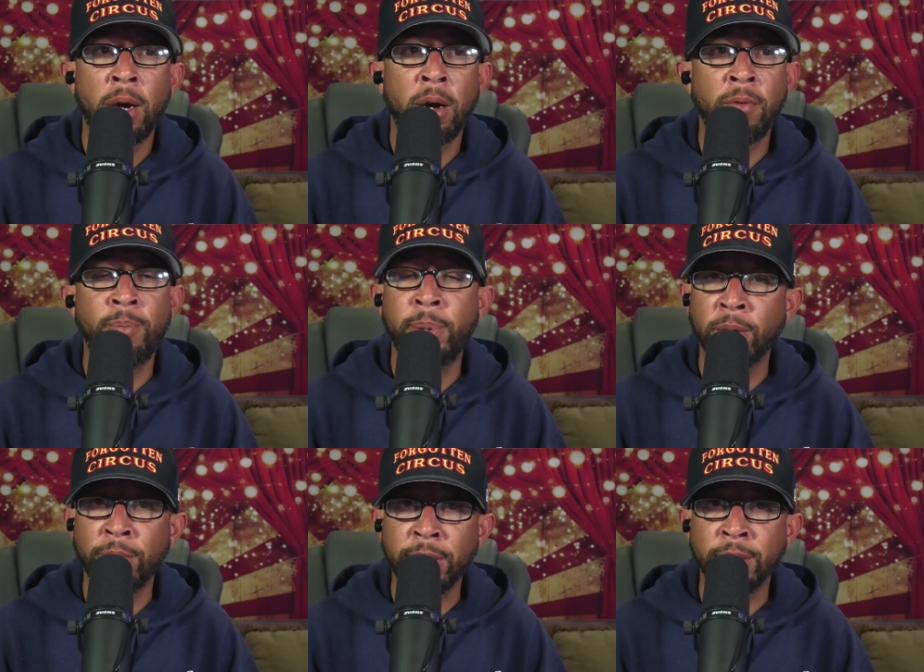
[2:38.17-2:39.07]
of
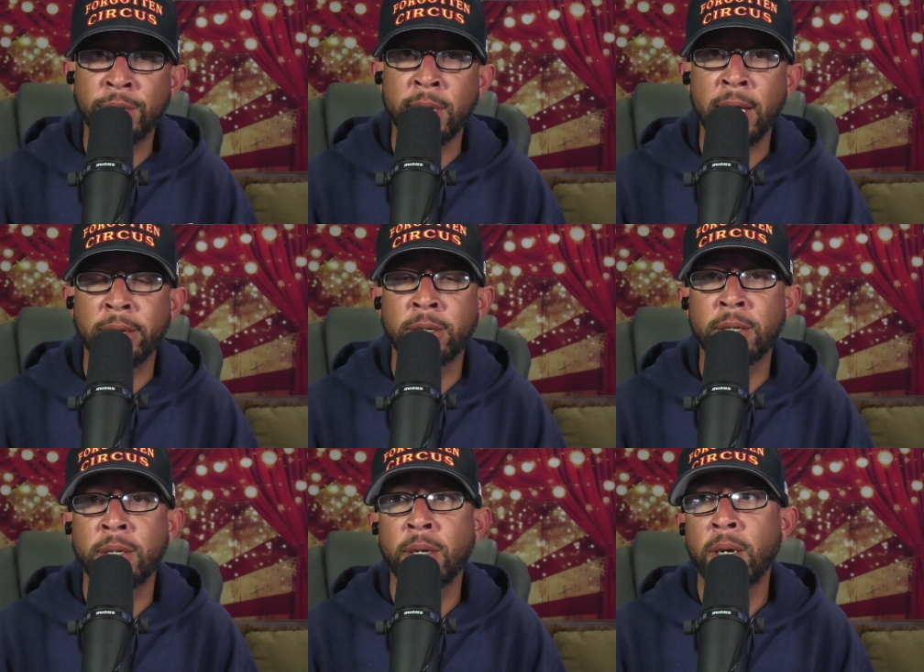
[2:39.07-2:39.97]
building
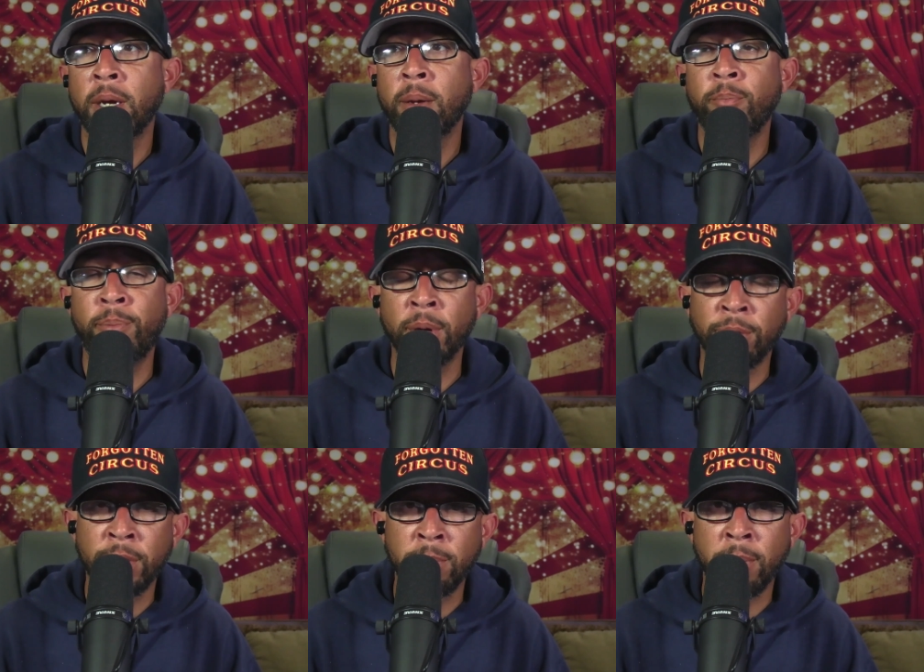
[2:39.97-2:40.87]
sets,
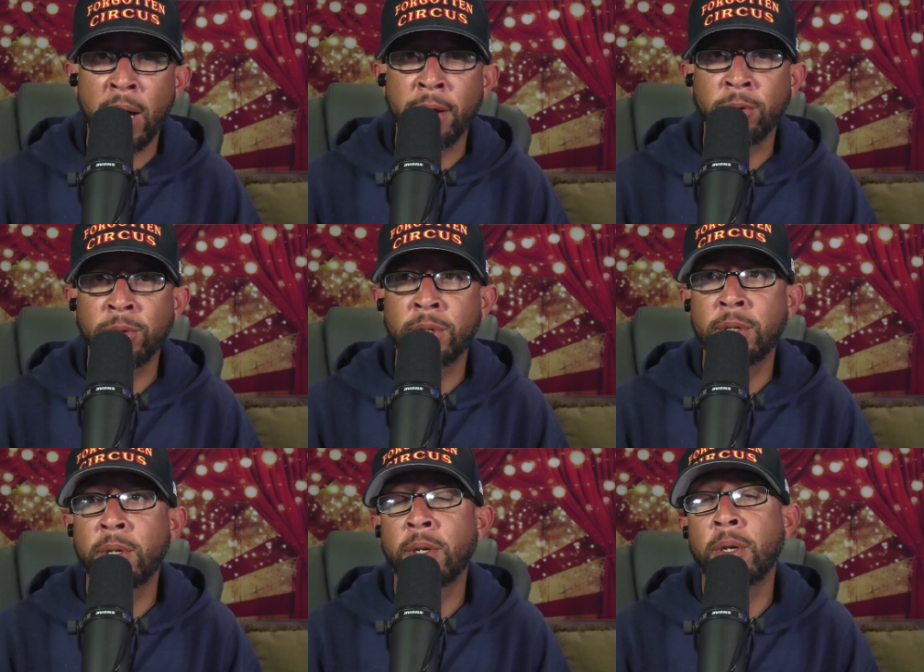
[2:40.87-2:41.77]
building
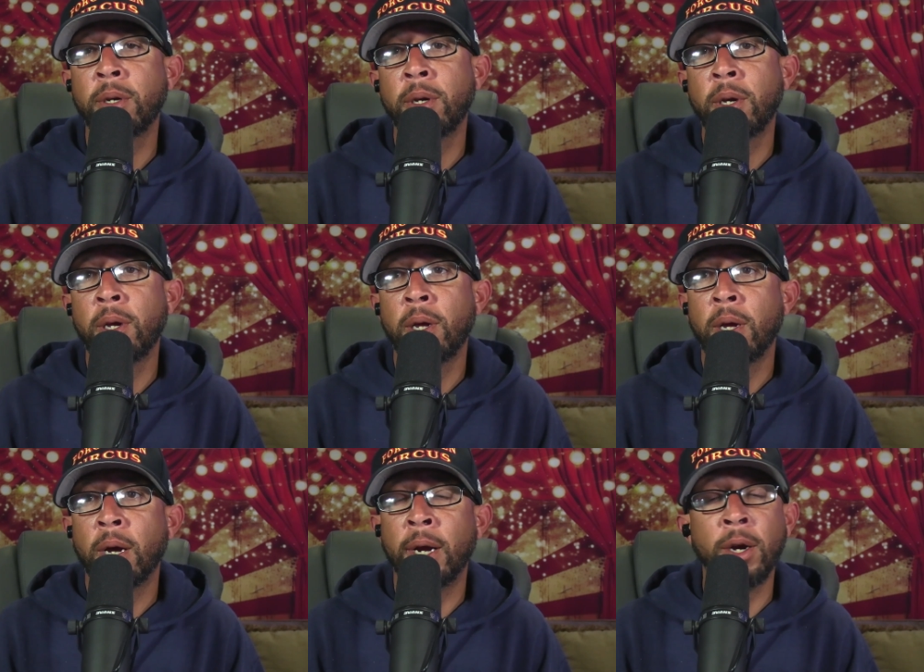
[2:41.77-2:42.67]
models.
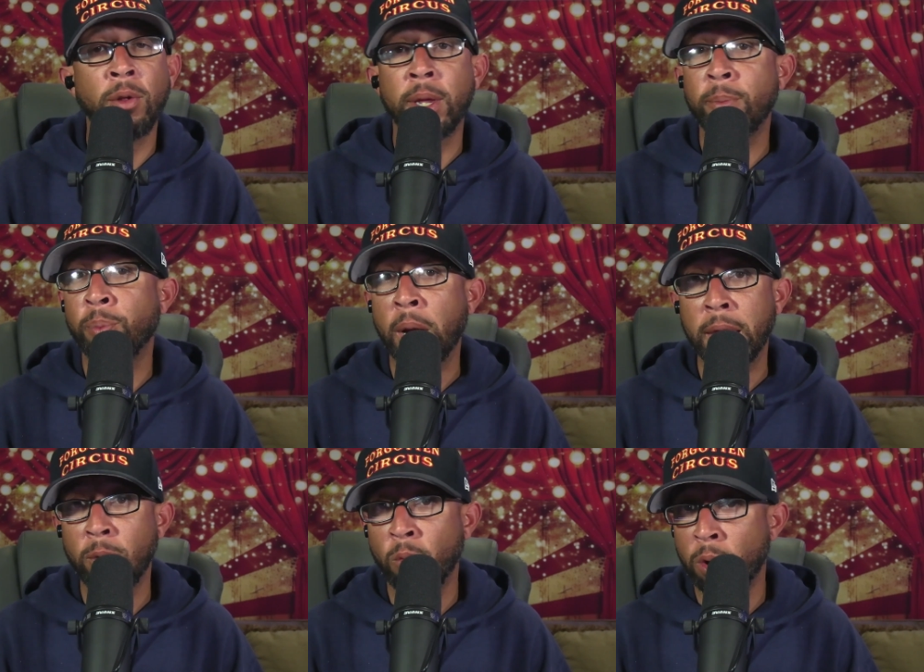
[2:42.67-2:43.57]
I know they
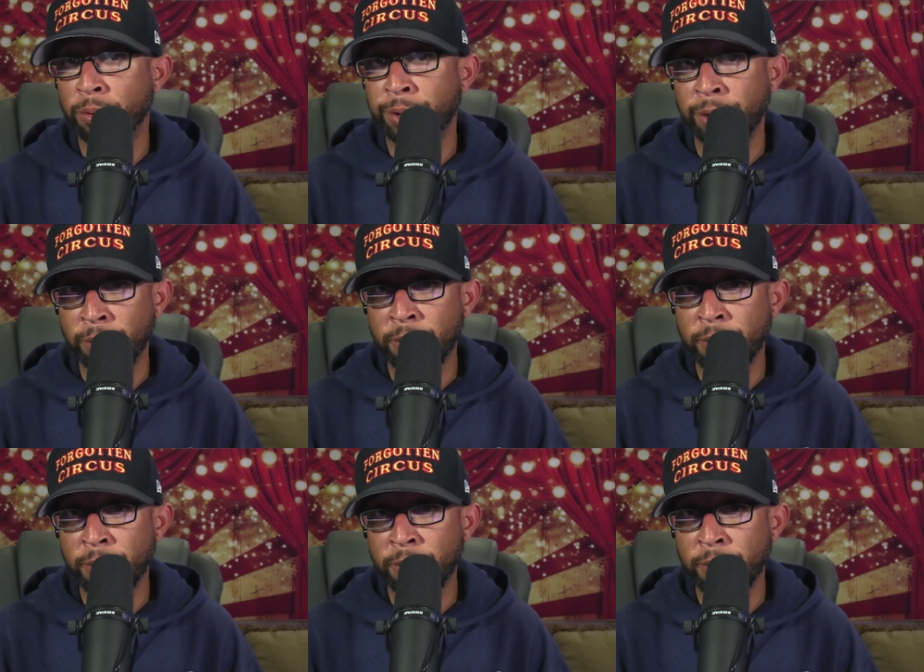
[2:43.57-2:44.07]
probably won't do